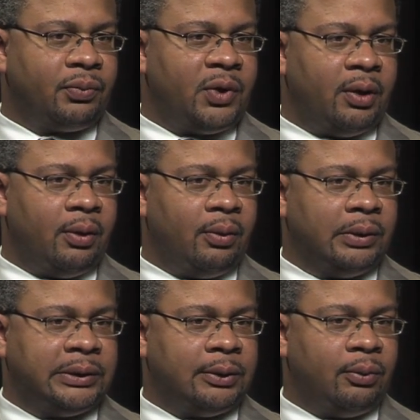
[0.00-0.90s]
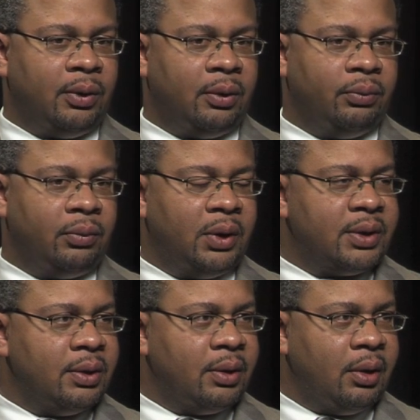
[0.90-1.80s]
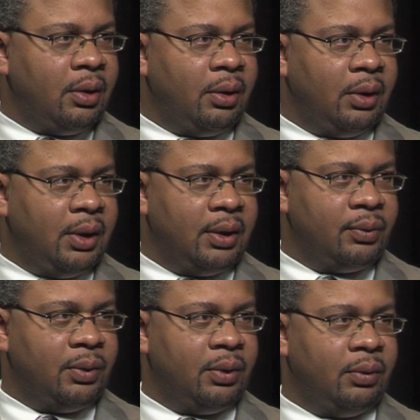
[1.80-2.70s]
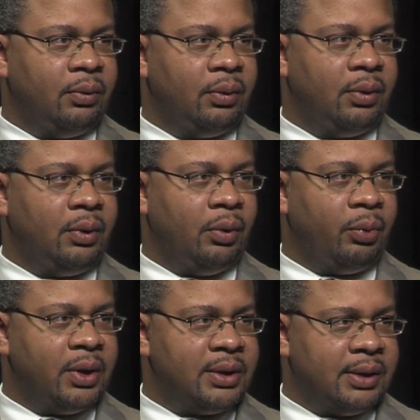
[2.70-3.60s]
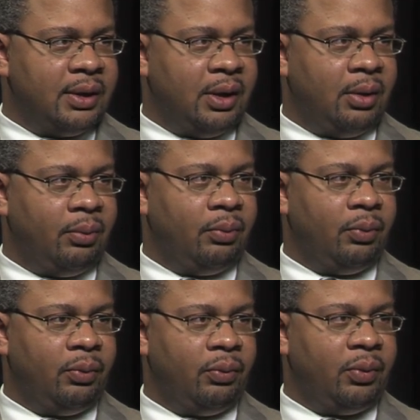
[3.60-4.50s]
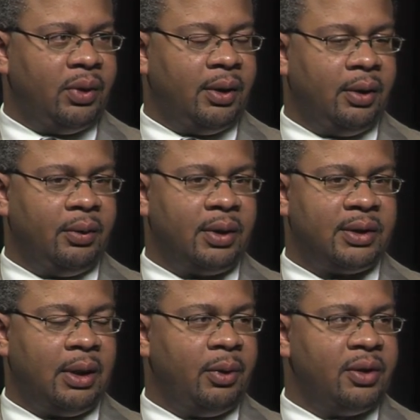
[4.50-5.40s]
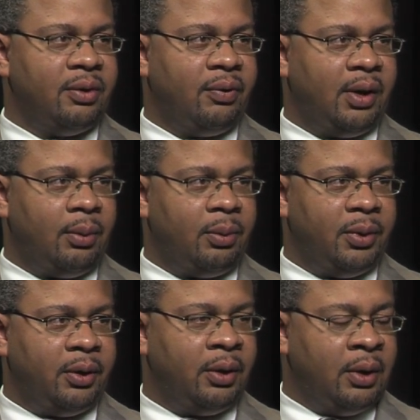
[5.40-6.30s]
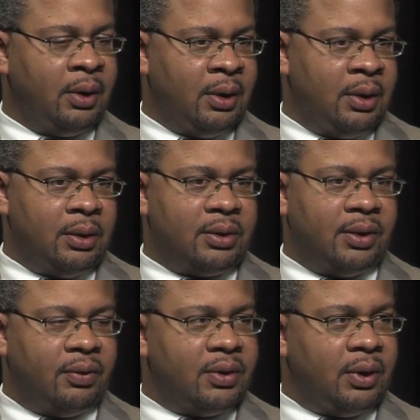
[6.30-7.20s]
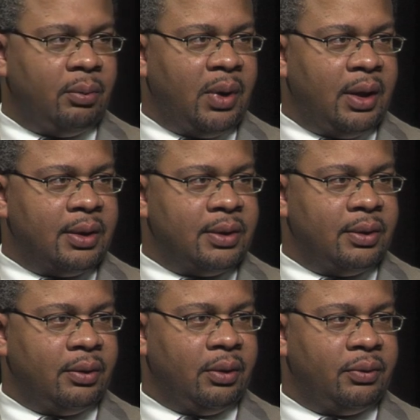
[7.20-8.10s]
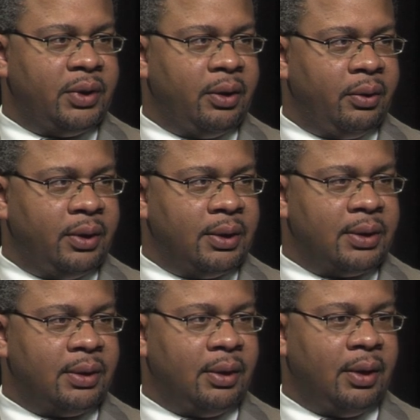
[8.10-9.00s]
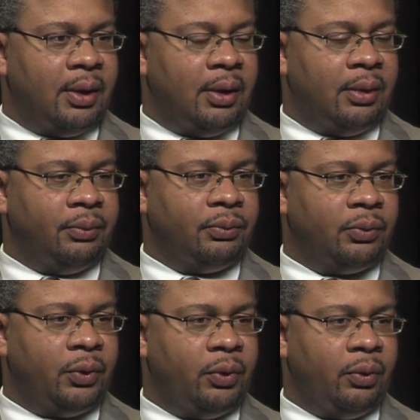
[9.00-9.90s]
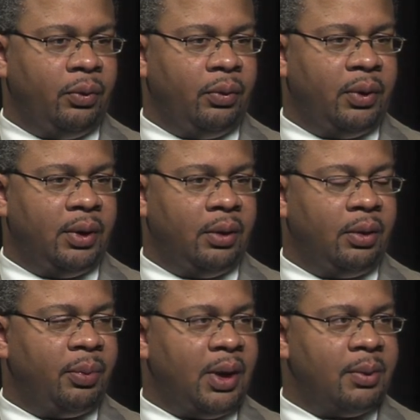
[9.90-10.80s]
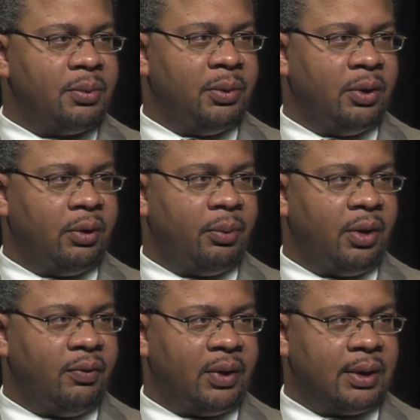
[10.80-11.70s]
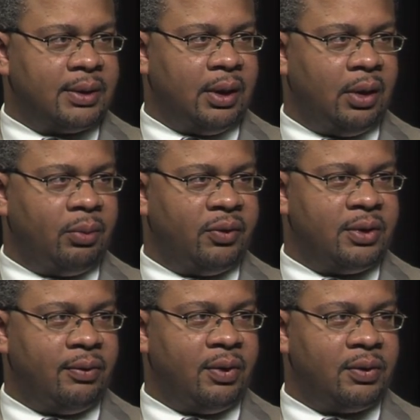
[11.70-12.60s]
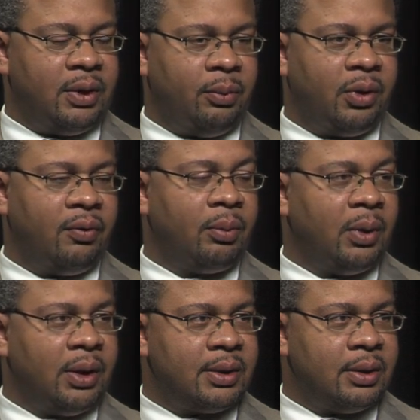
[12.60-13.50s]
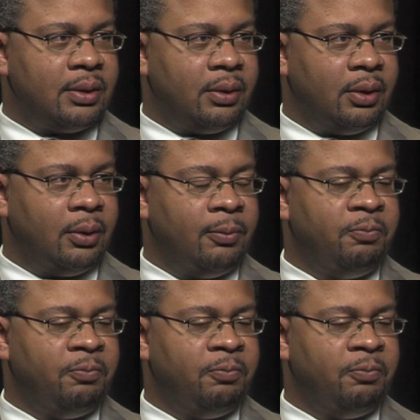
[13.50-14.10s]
you know, we'll listen to the heart, lungs, we'll do a breast exam, examination of the abdomen, to see if there's any masses or tenderness. We'll do the pap smear, the pelvic exam to see if there's any pelvic masses or